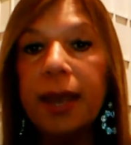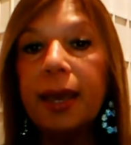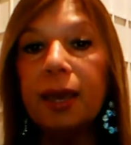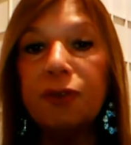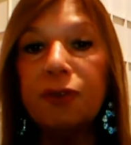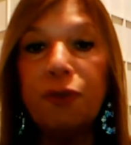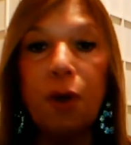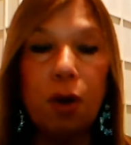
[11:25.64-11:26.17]

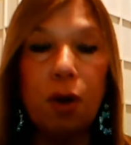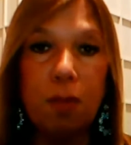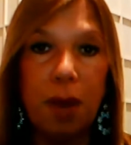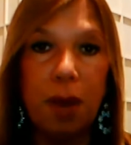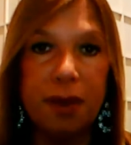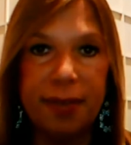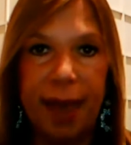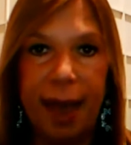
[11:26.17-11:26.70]
if on our
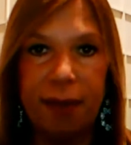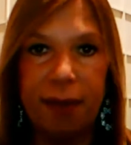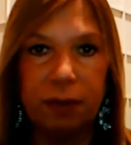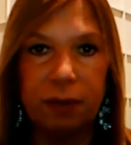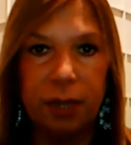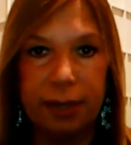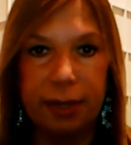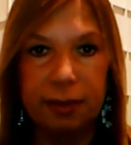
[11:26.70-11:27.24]
must-have
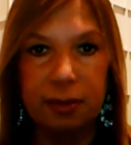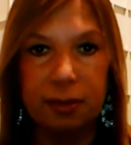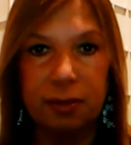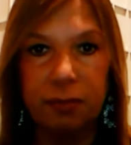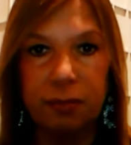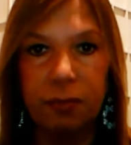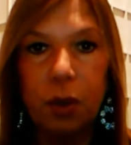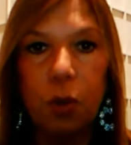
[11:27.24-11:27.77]
list,
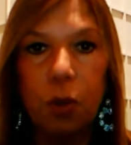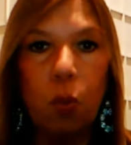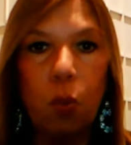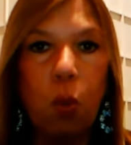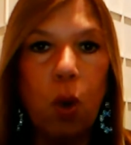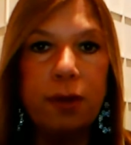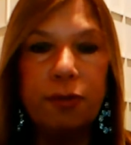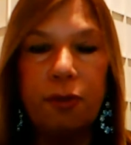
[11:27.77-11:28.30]

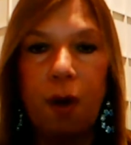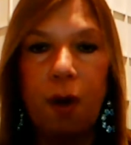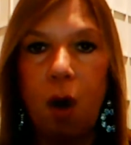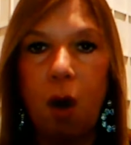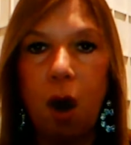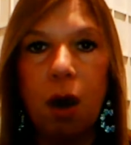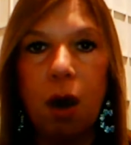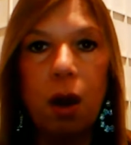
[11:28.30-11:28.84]
one of
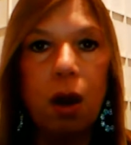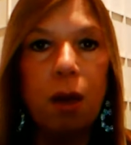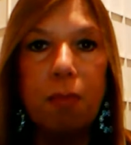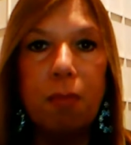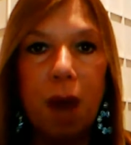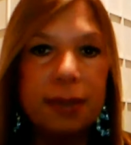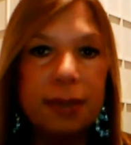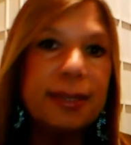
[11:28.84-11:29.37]
our
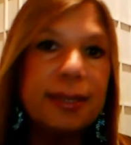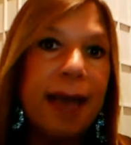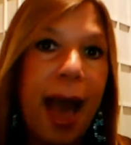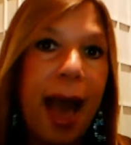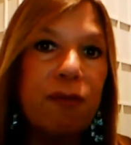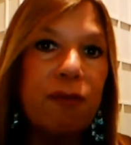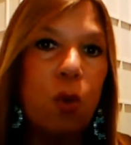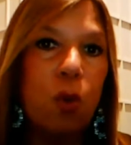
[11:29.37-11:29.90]

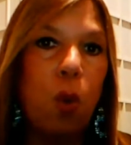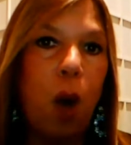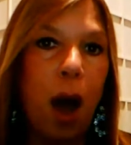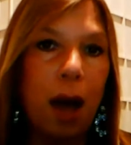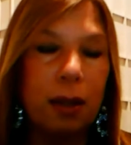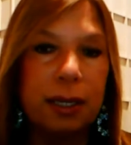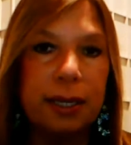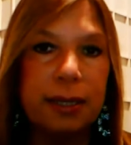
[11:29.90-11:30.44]
must-have
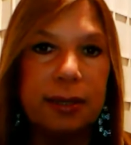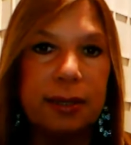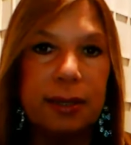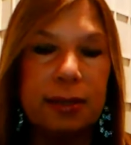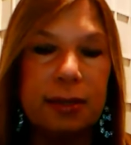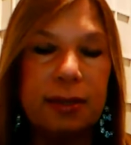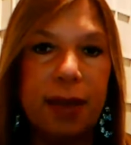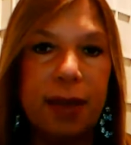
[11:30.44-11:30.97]
qualities
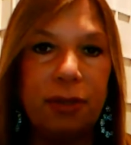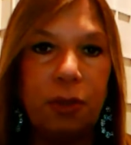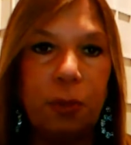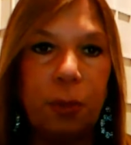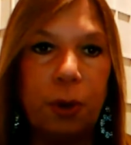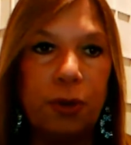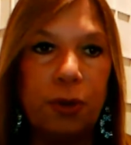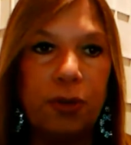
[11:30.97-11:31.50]
is that the
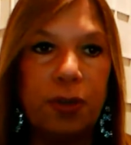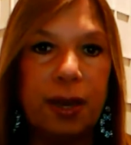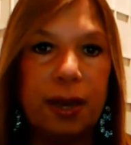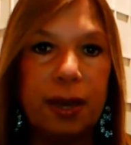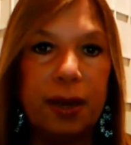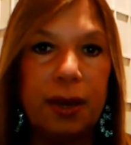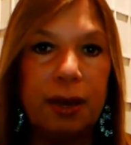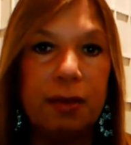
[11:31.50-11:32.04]
person
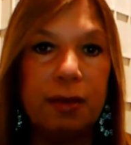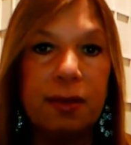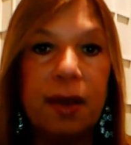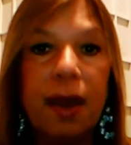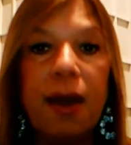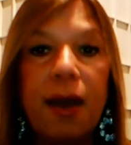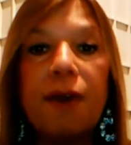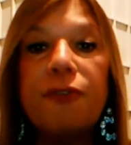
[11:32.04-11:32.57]
is
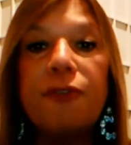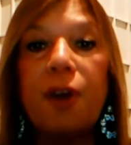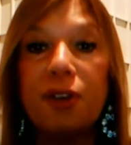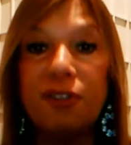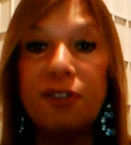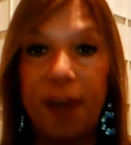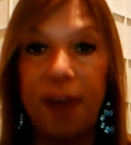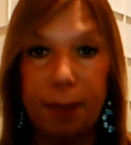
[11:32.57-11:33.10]
very
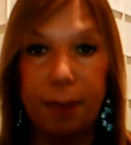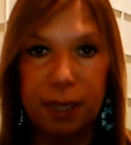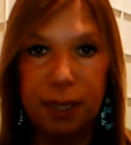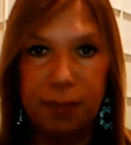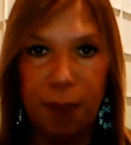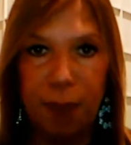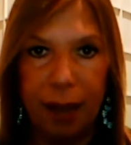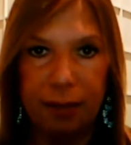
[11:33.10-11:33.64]

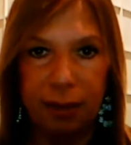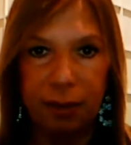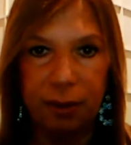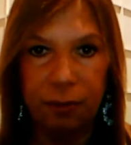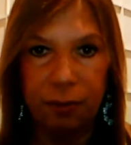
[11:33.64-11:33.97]
family-minded,